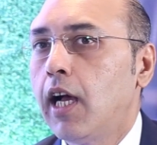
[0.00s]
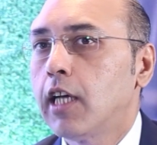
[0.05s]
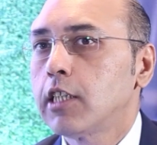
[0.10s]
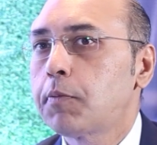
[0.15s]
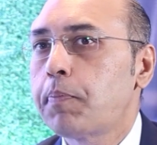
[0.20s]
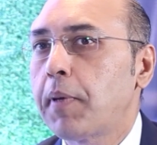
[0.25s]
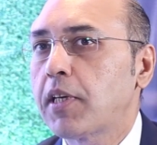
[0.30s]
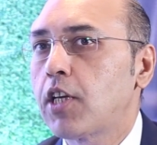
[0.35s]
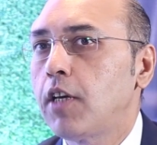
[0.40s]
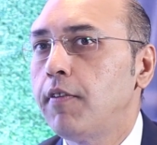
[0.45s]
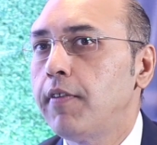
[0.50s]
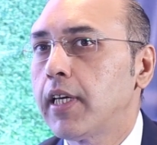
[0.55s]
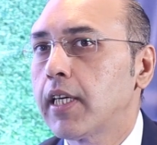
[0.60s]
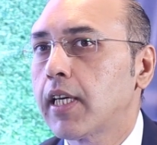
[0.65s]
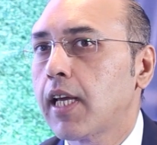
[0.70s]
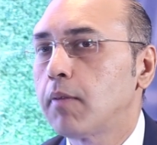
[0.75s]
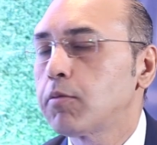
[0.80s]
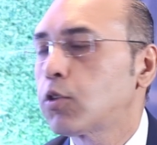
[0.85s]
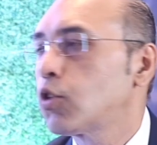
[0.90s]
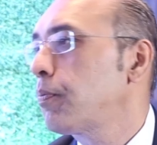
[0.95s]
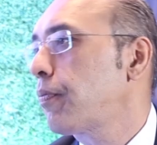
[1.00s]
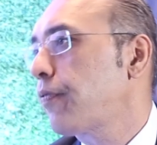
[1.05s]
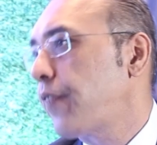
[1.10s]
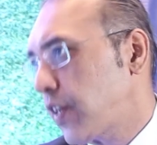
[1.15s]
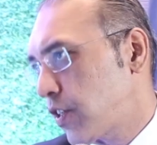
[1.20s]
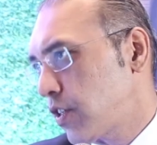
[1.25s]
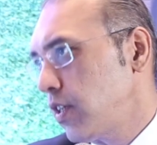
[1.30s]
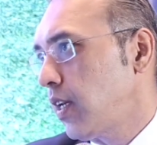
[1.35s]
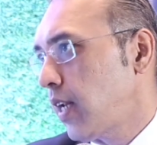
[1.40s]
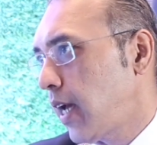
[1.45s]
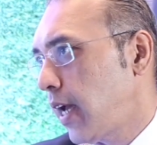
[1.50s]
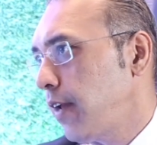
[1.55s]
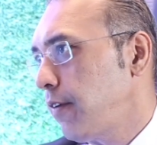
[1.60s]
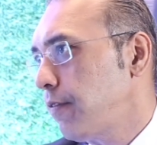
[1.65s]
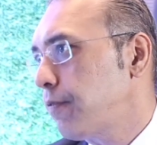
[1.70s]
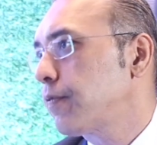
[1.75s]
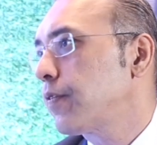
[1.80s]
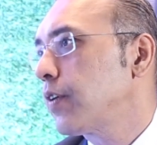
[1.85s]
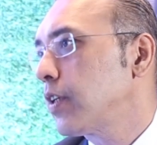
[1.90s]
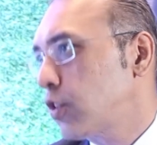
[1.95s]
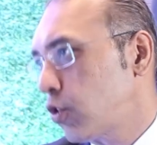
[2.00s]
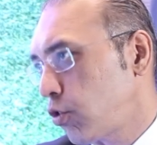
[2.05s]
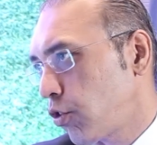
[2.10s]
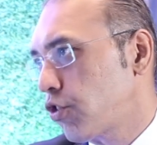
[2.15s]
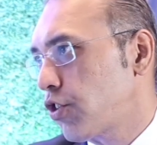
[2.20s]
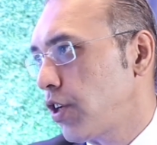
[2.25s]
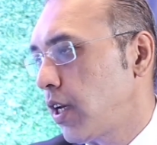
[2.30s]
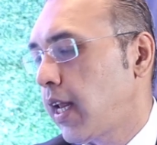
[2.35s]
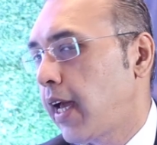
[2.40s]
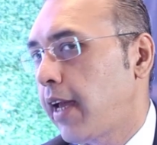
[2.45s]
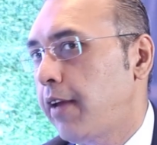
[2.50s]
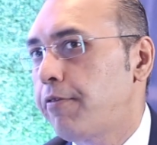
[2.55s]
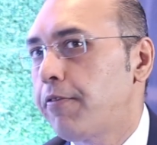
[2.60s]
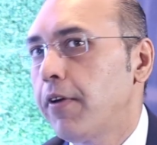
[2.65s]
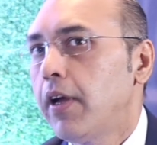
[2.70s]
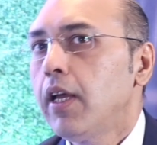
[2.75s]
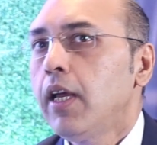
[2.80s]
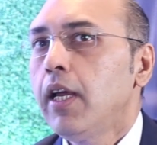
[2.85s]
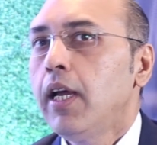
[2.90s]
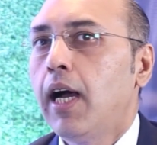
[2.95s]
especially when it comes to professional life, social life.